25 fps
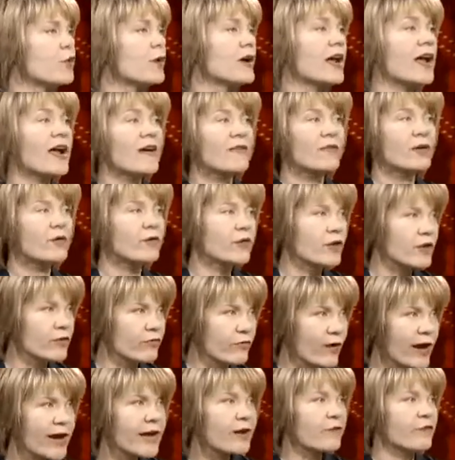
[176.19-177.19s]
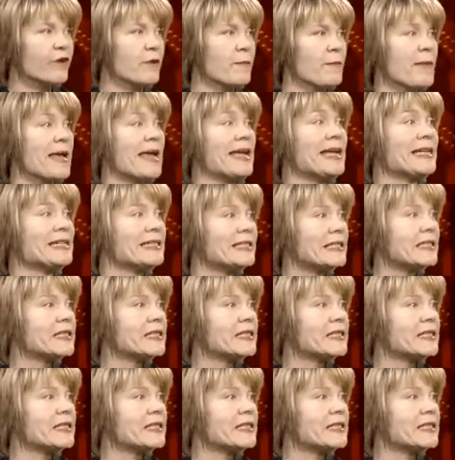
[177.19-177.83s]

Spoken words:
whatever credit remains